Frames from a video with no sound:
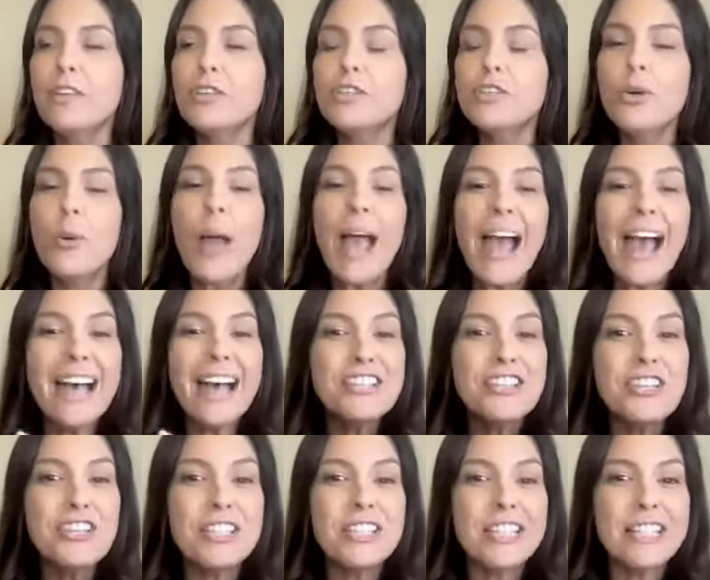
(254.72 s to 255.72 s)
So, as
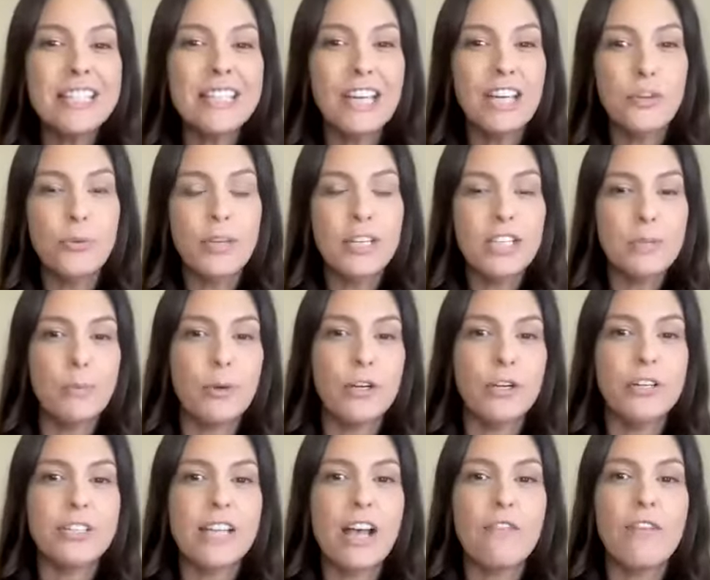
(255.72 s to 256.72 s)
she's continuing to put
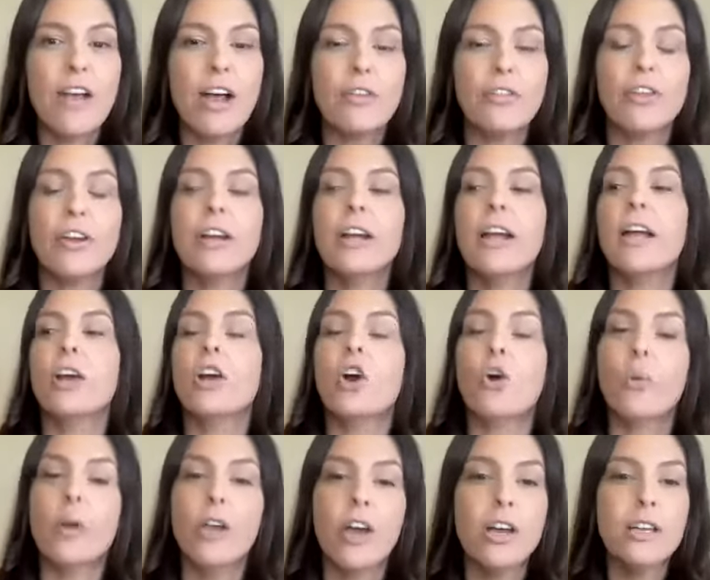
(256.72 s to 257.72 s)
herself out there and
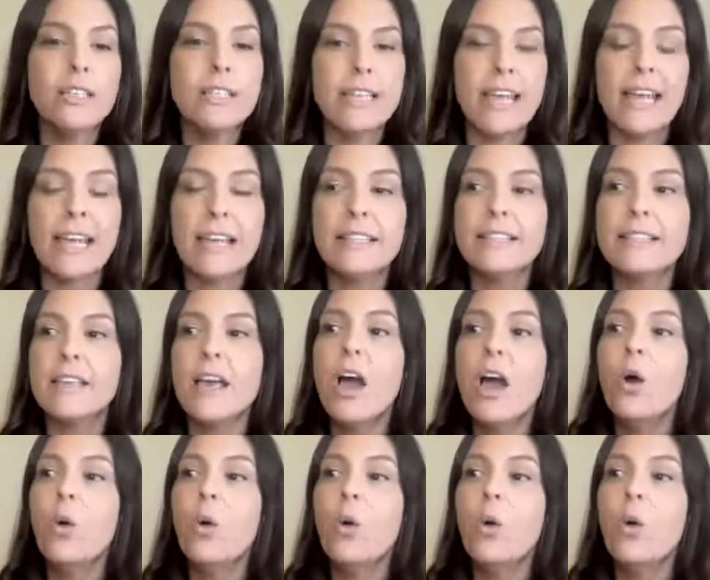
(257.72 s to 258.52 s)
going on dates,